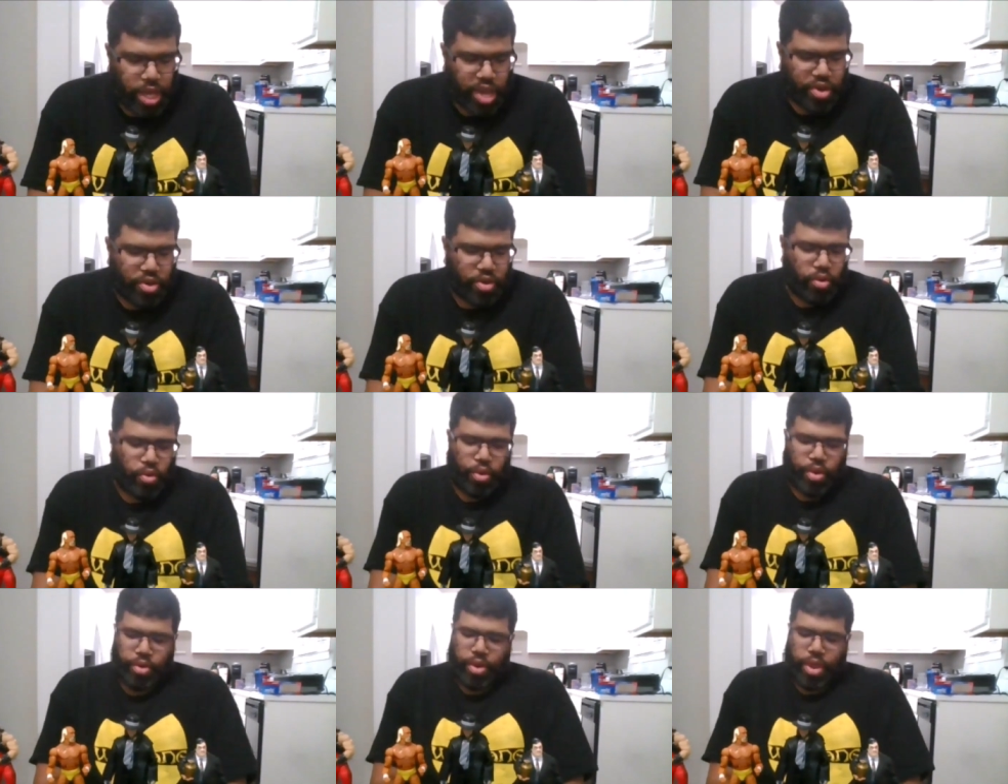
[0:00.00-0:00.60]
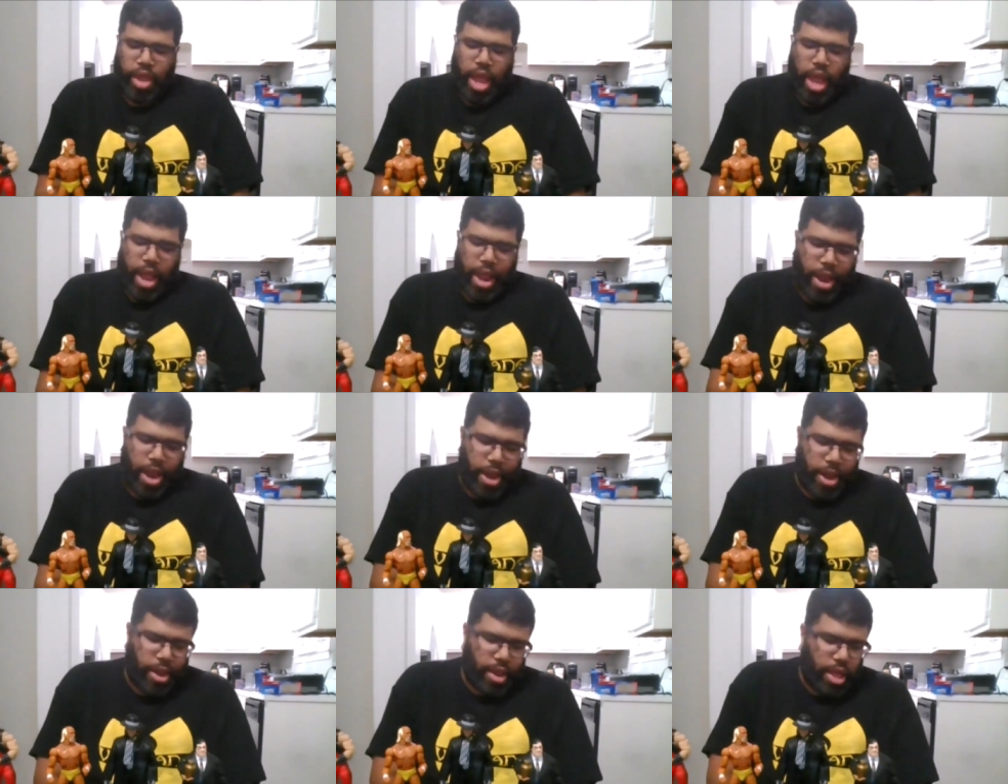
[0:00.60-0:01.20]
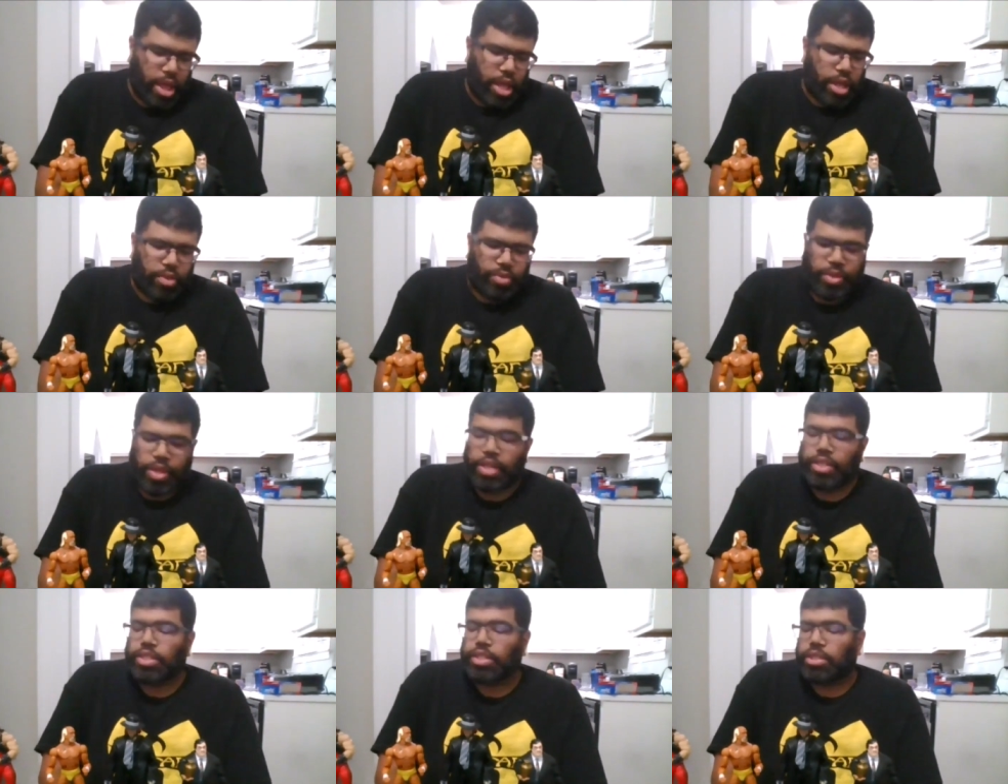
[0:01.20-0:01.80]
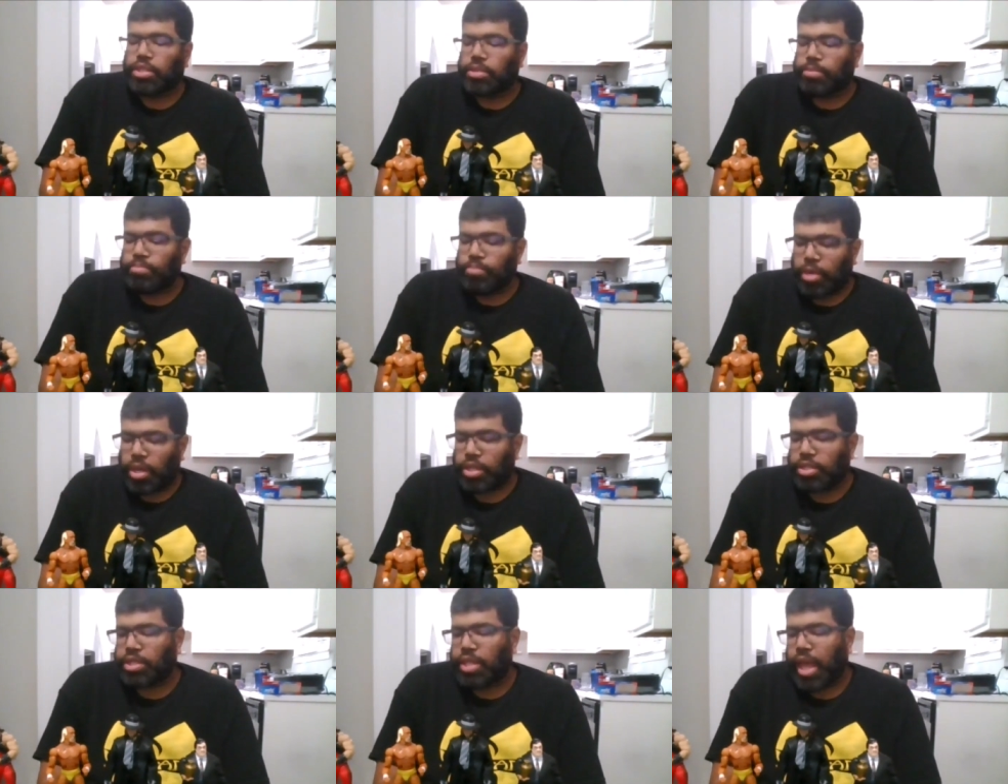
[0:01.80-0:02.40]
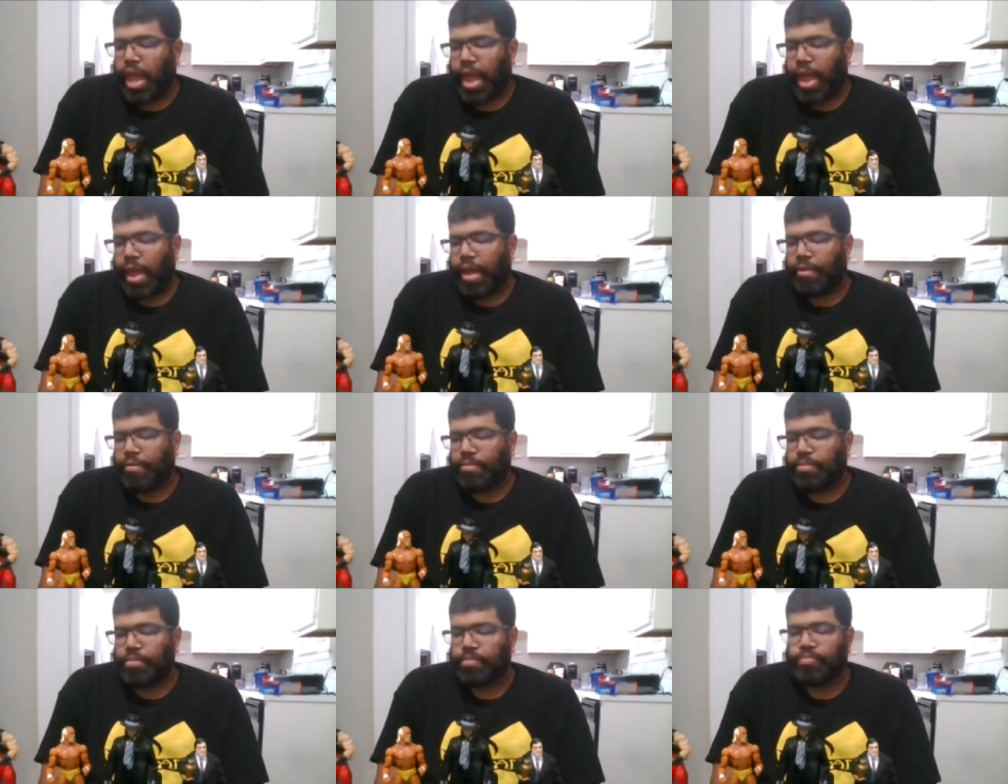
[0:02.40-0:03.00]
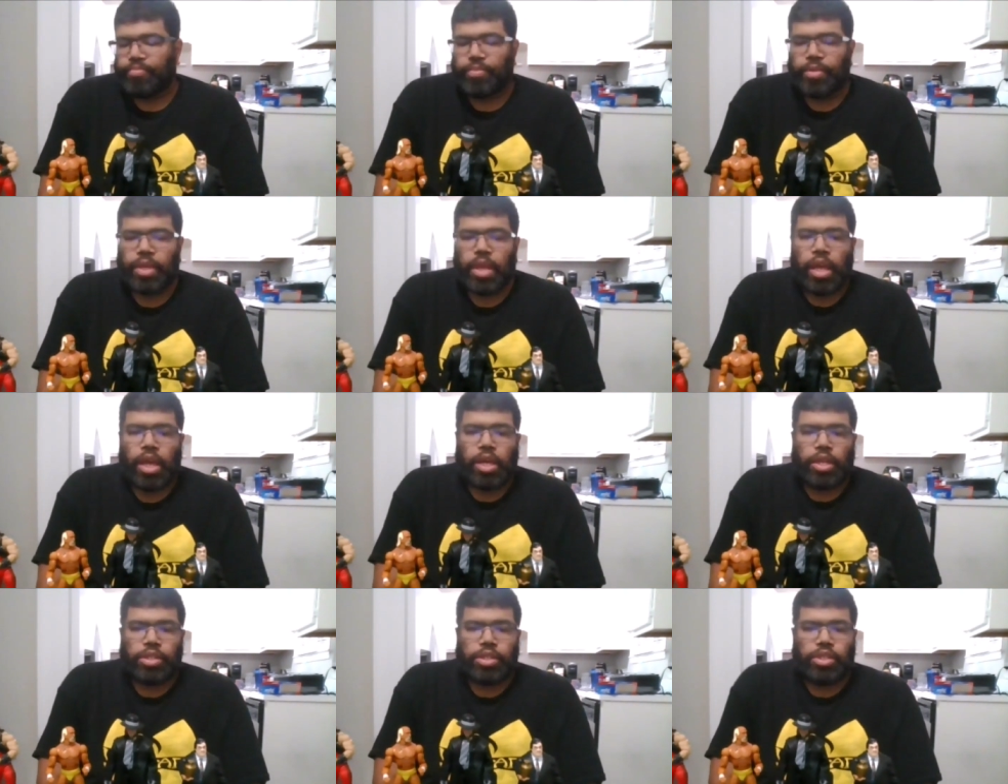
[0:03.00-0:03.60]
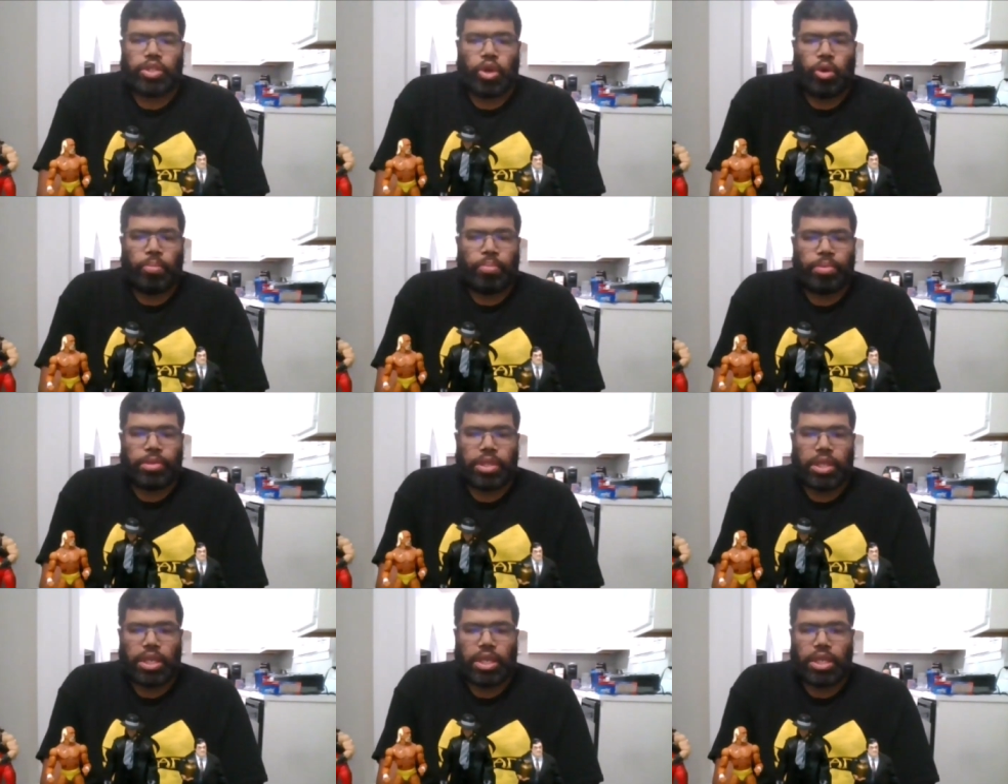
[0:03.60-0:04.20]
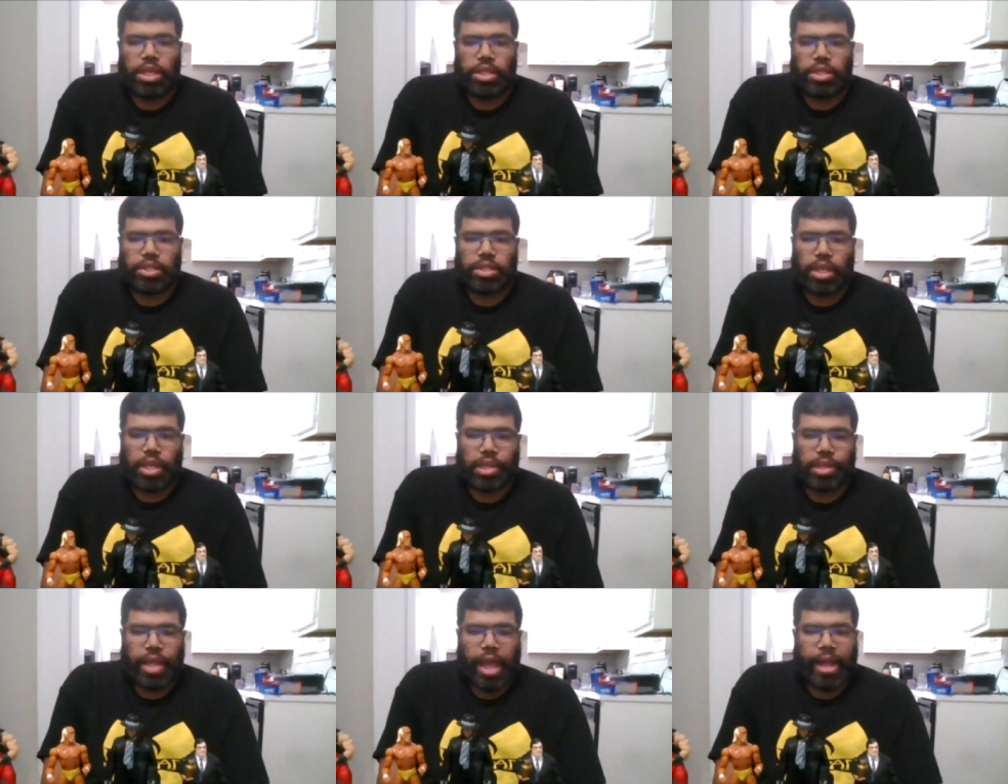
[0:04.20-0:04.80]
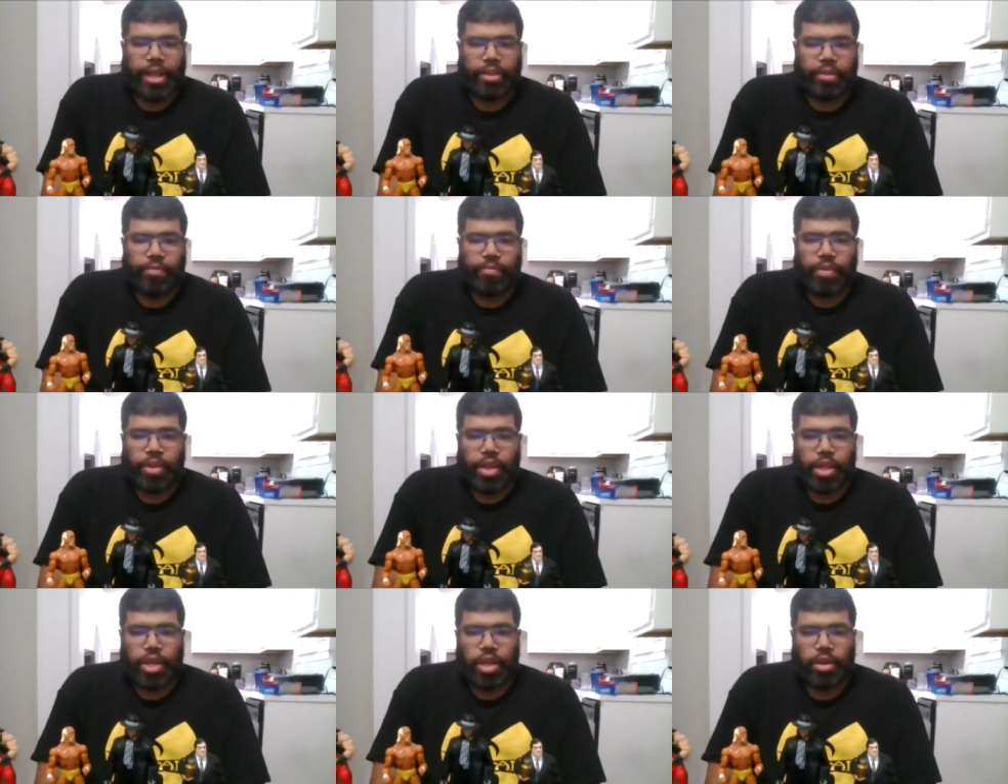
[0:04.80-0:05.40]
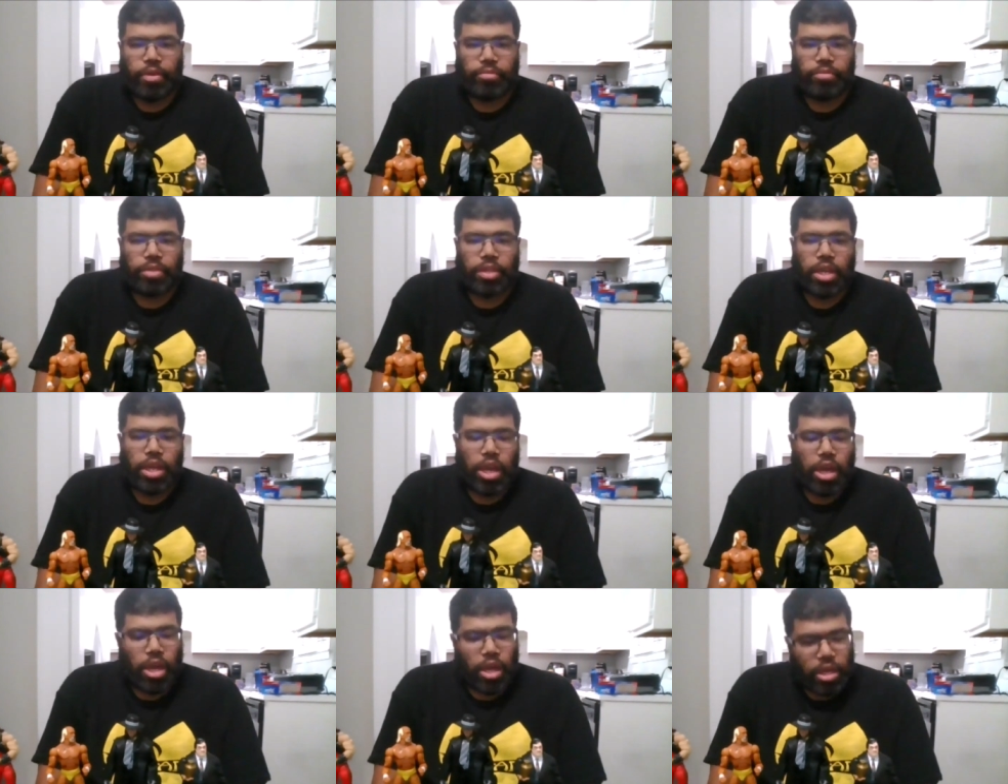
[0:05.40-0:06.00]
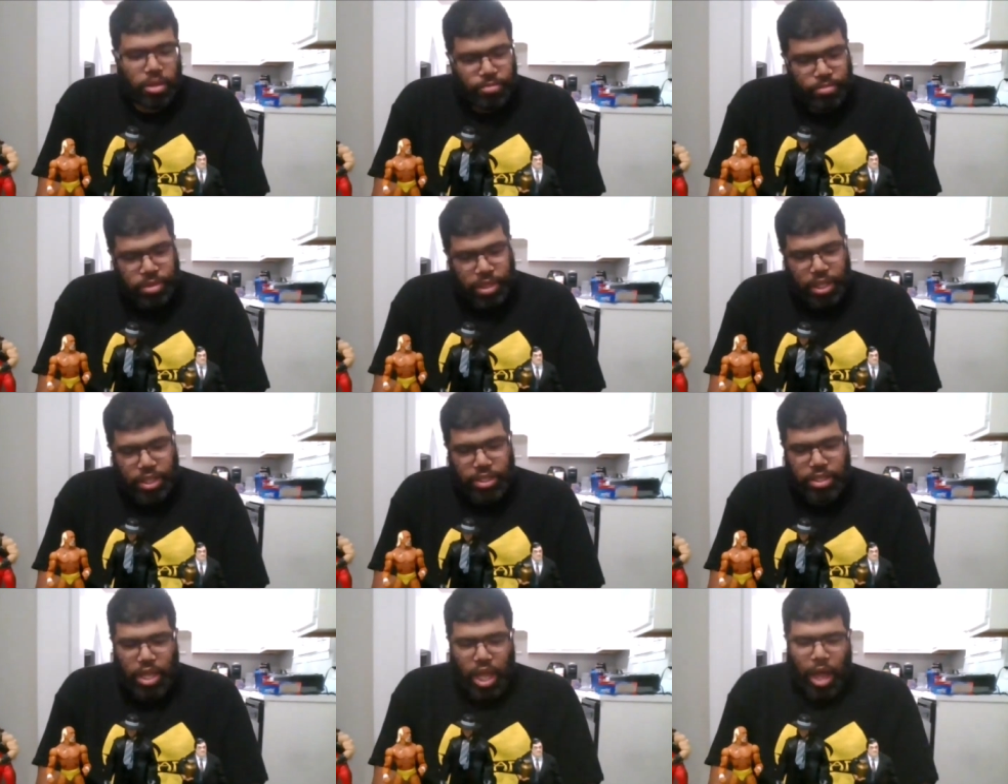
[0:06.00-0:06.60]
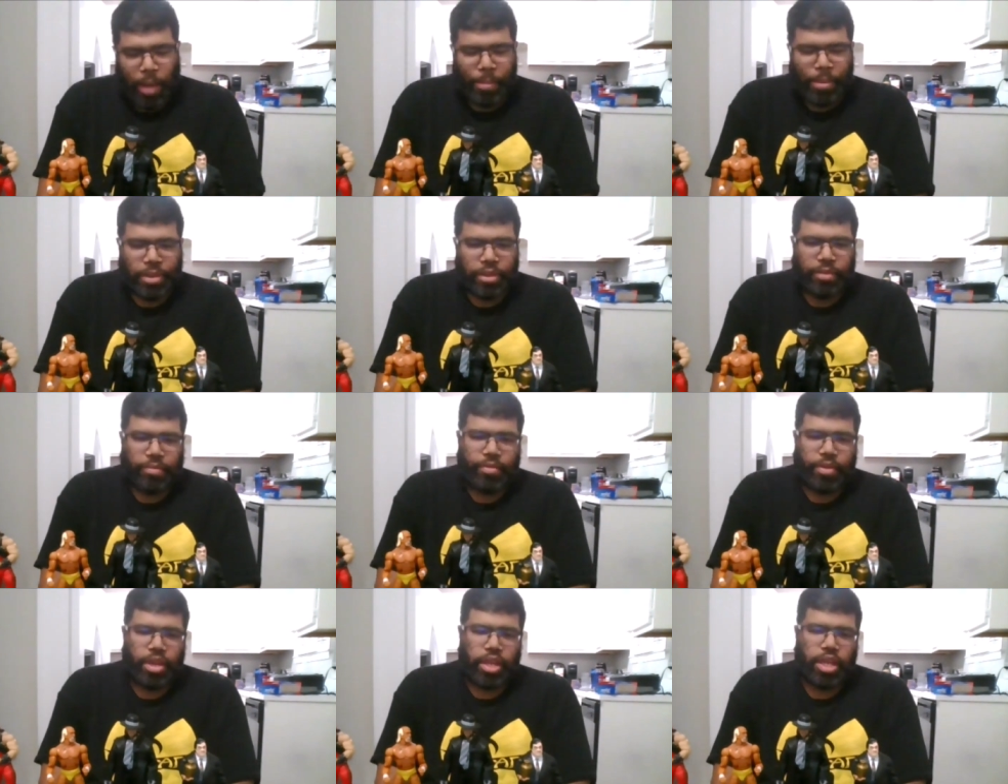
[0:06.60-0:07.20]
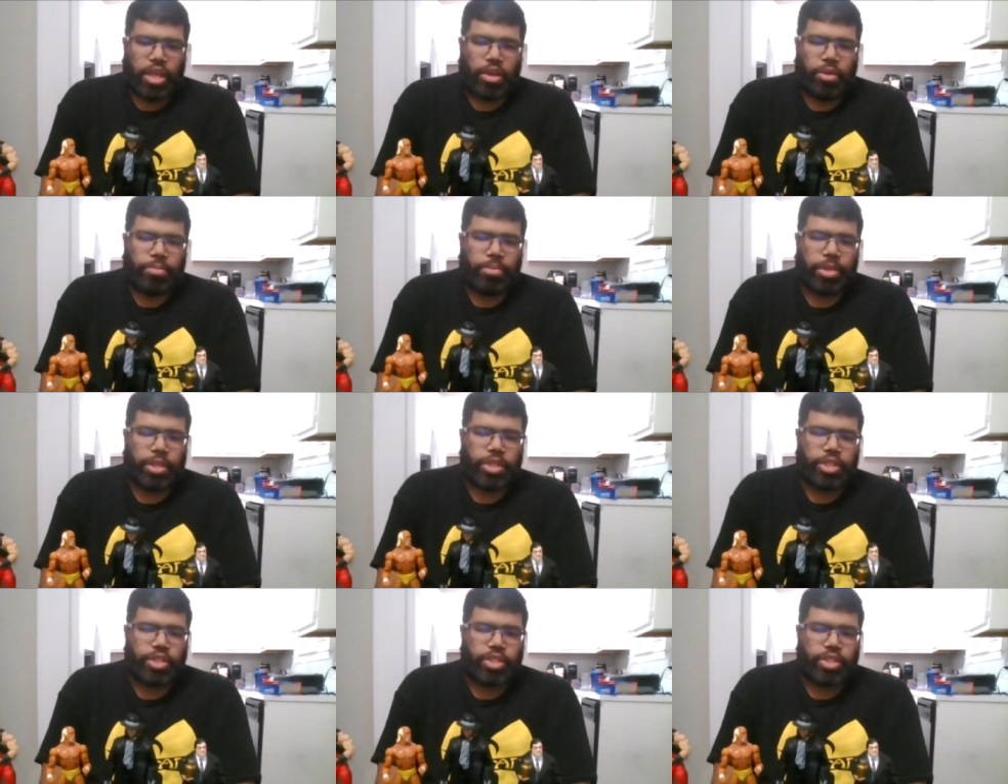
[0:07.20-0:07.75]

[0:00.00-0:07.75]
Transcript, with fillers: Please hit the subscribe button and click the notification bell to be notified when I upload new videos and shorts